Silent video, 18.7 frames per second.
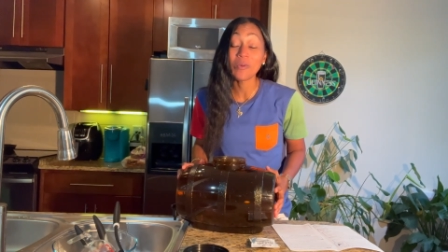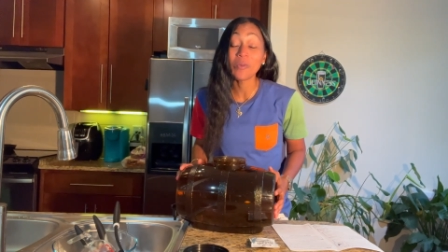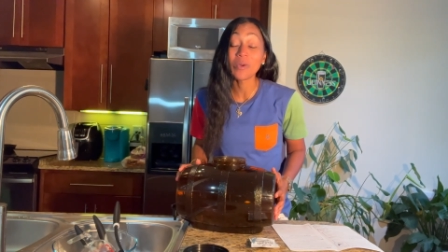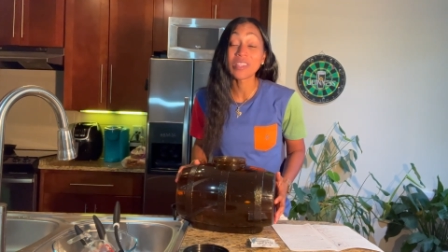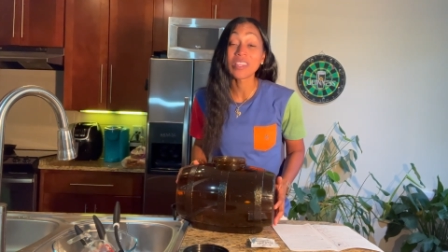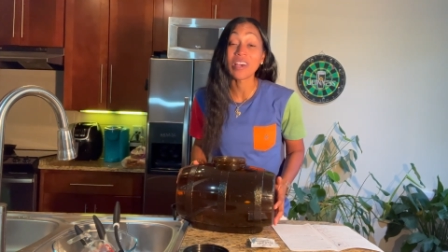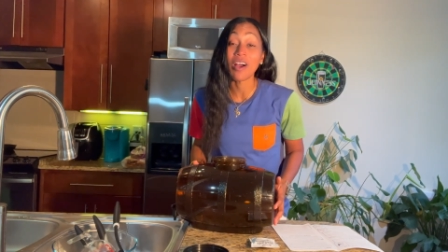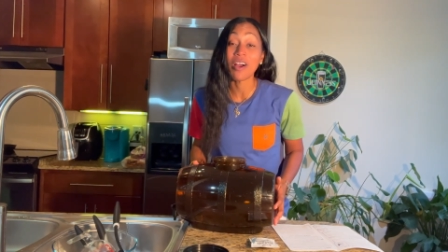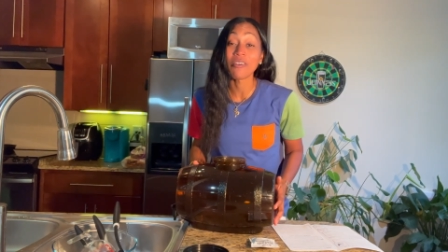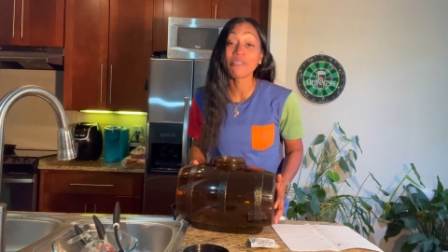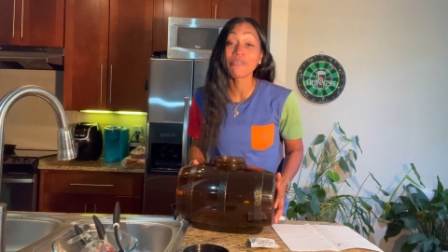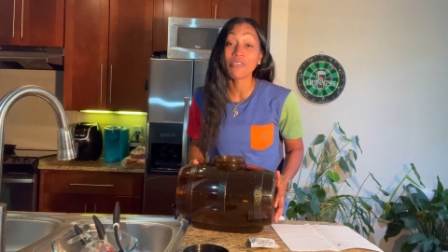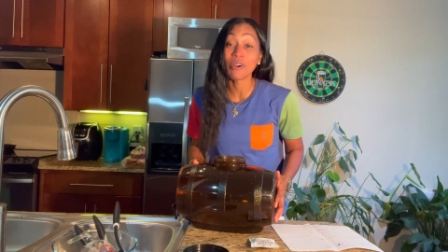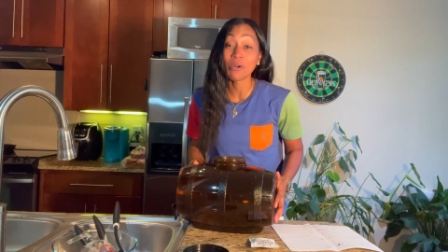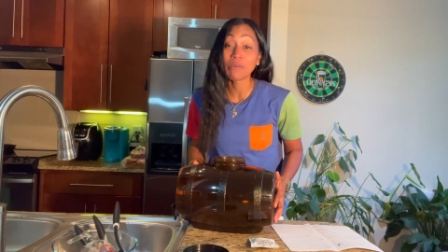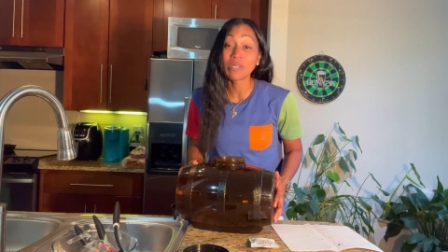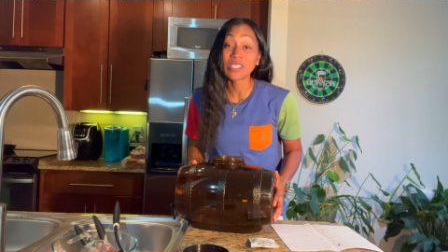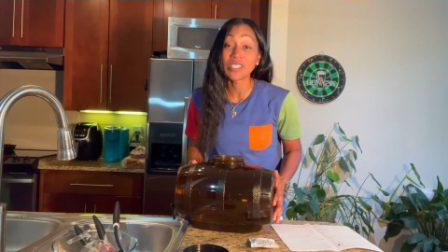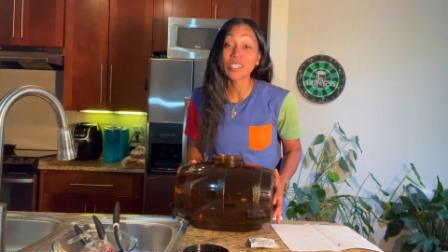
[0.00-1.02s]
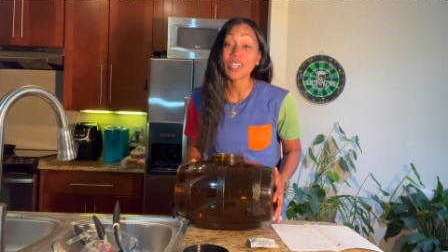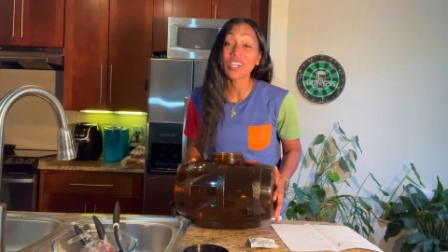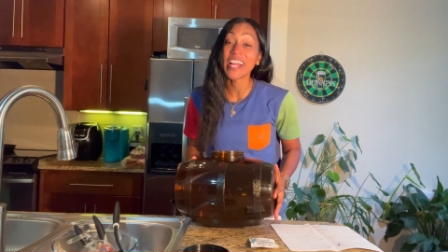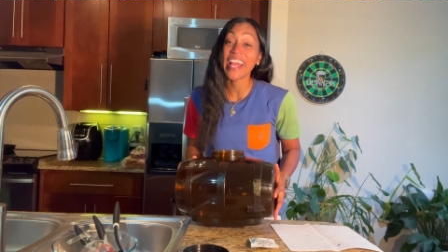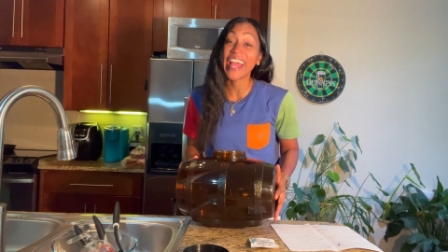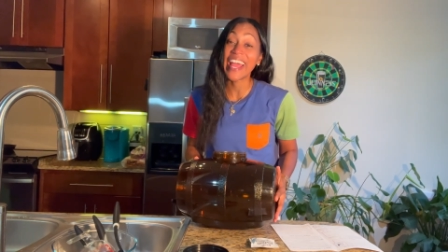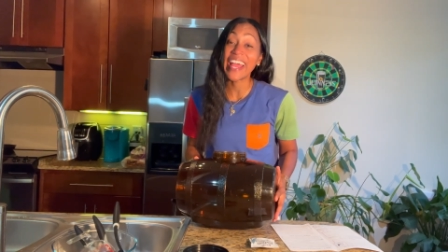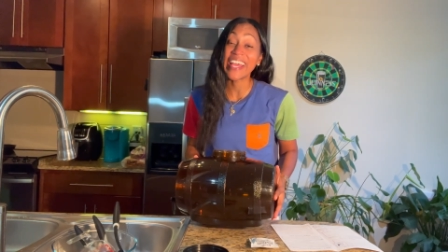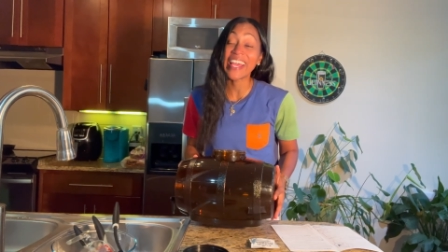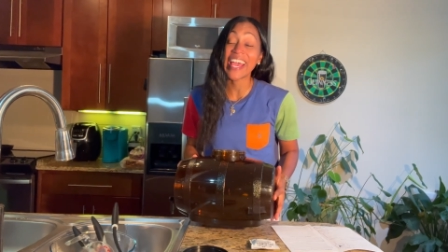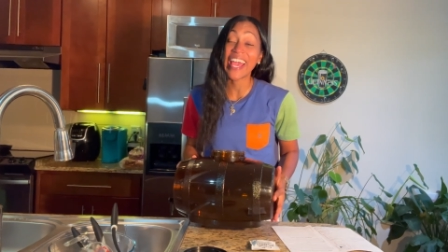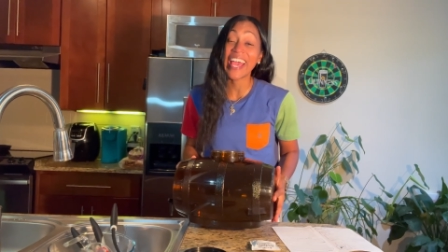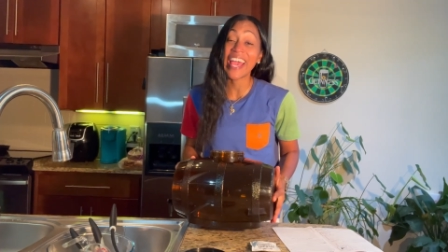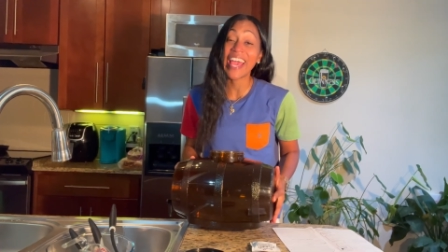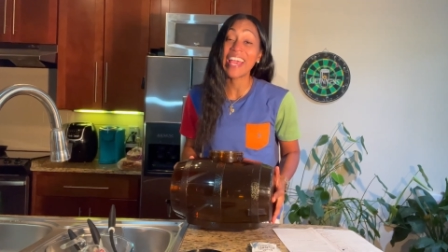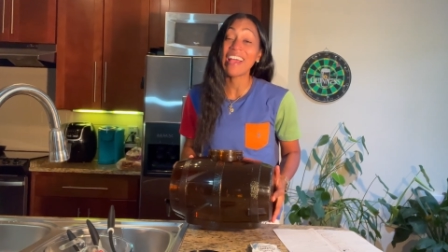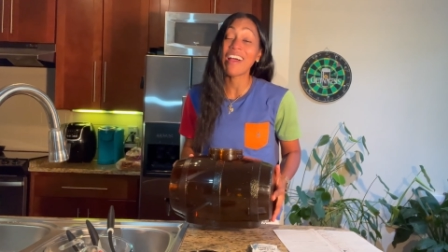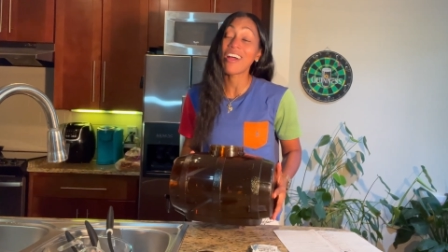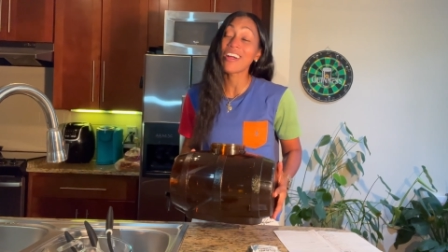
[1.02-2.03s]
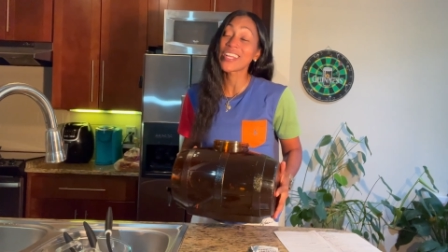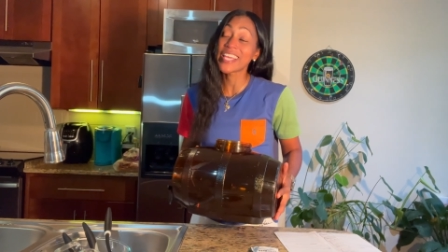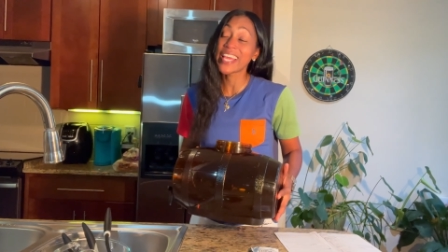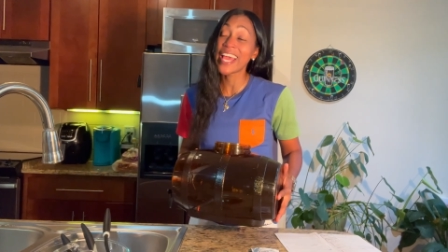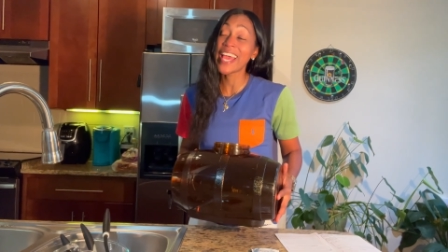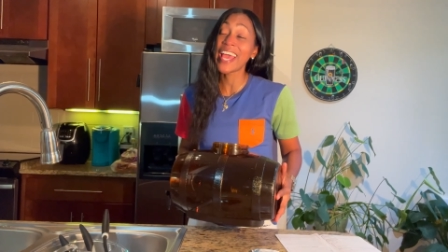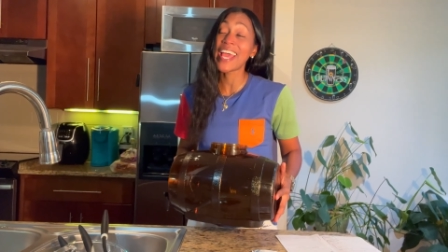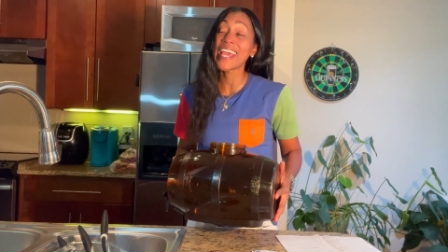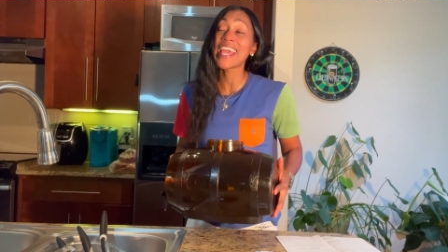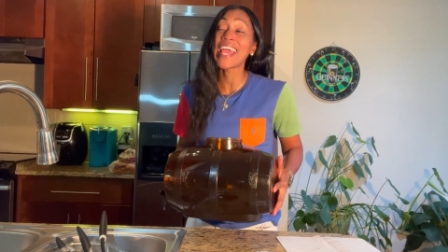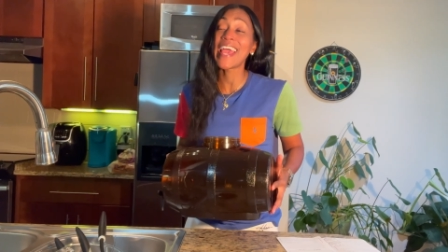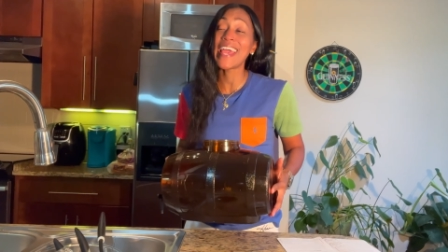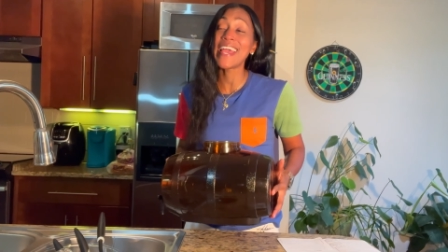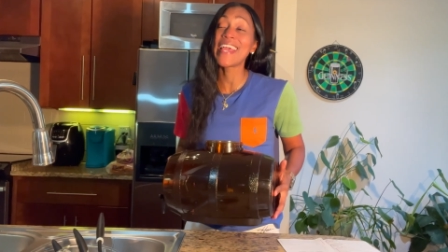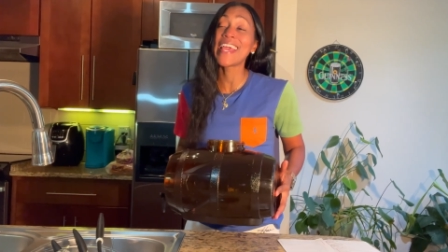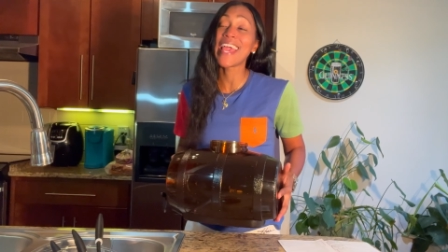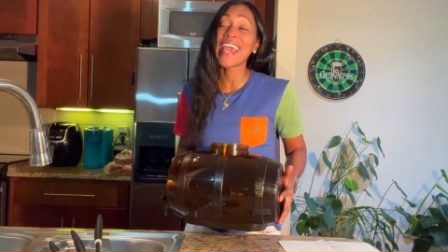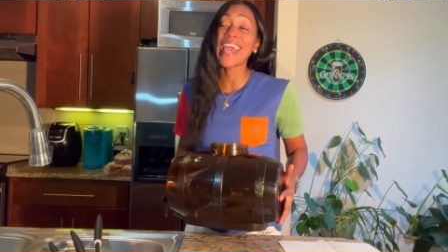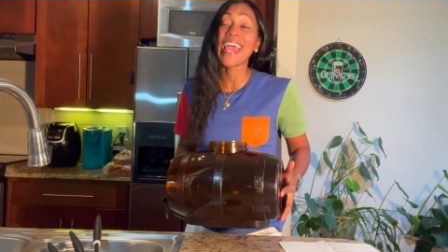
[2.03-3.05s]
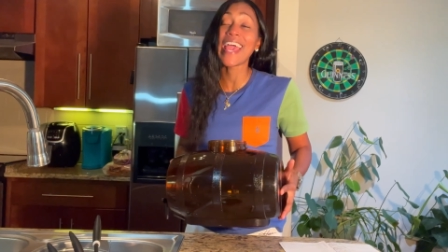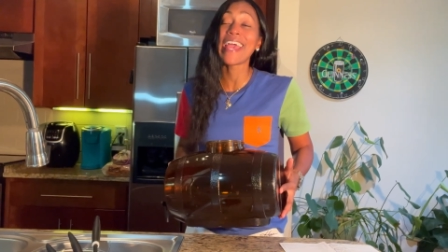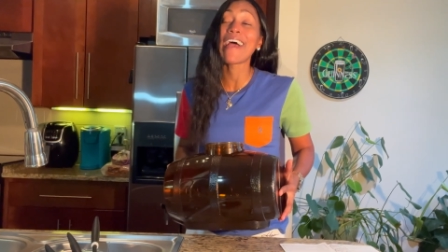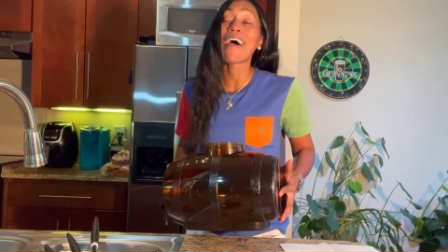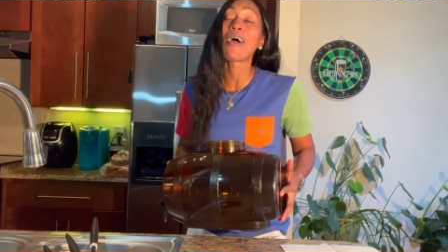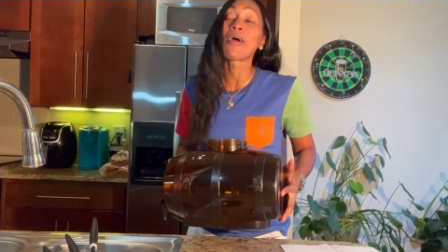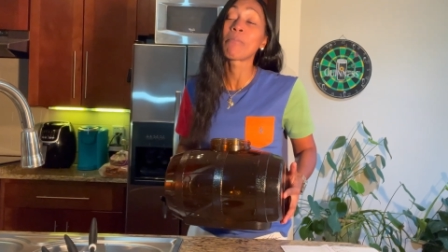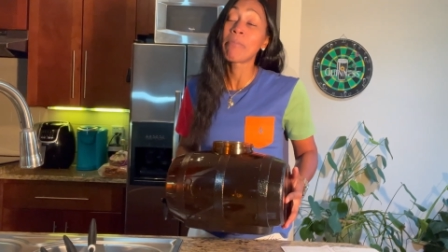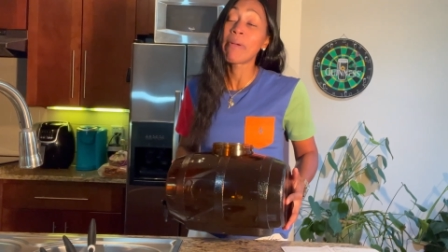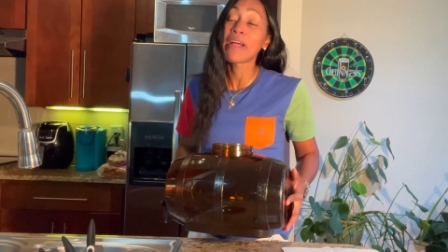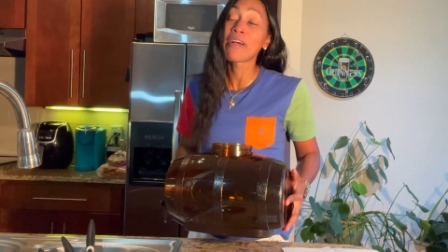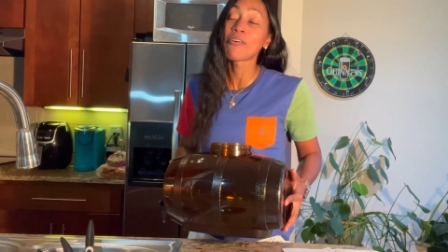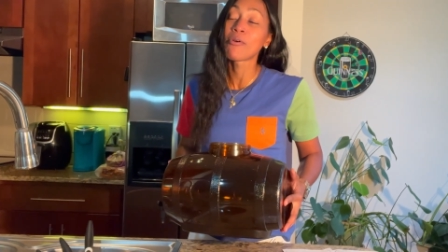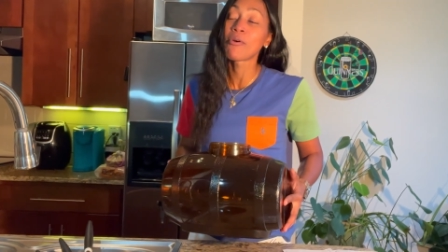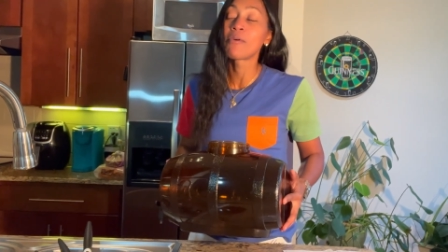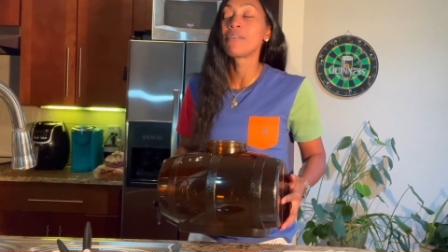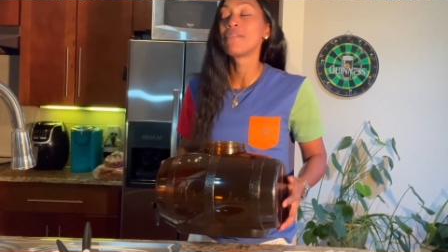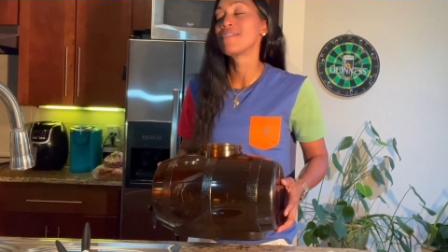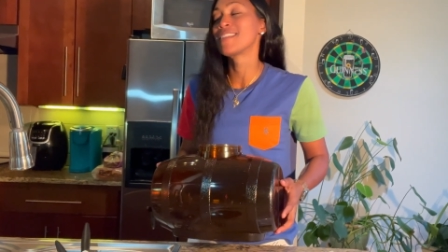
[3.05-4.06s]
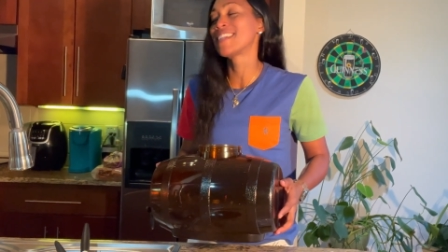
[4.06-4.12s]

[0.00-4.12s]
with our fermenter, AKA our keg, AKA our barrel.